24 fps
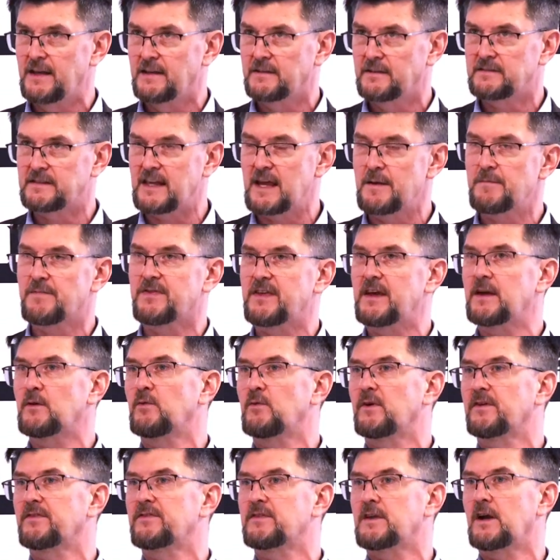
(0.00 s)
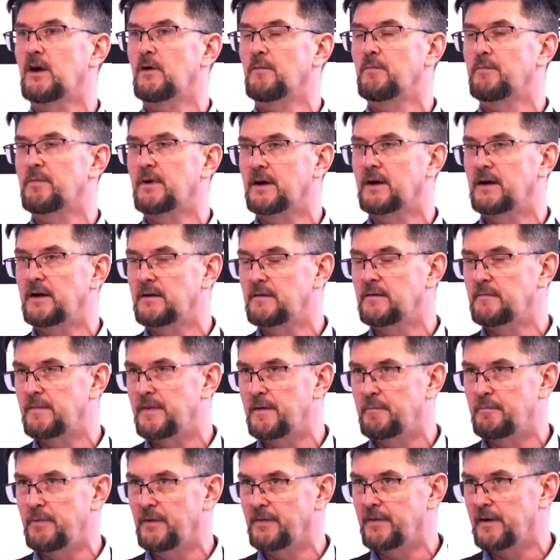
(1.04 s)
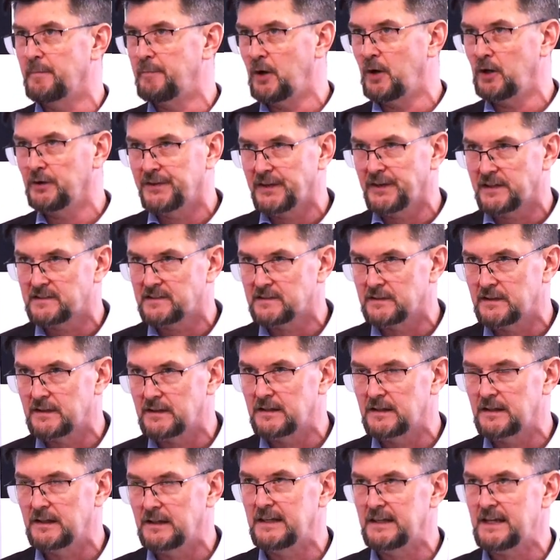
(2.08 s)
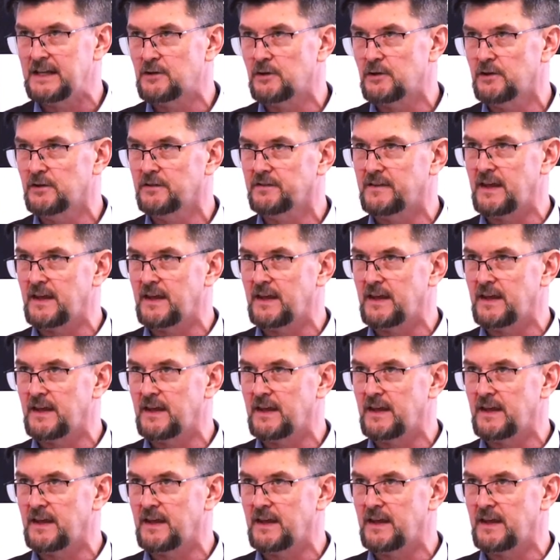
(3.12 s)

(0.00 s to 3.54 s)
Same thing with the Baltic leaders.